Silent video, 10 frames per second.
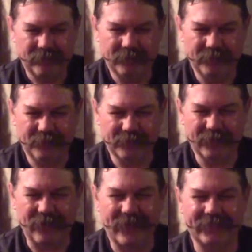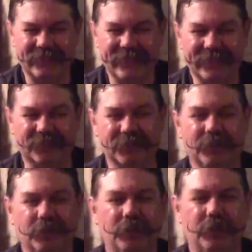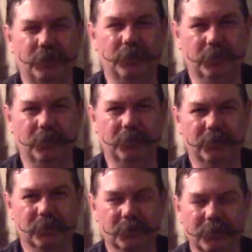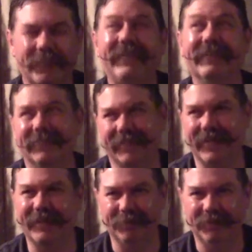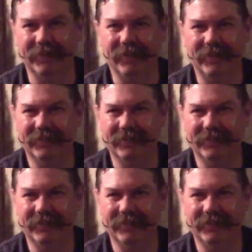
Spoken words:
we were gradually introduced to real cable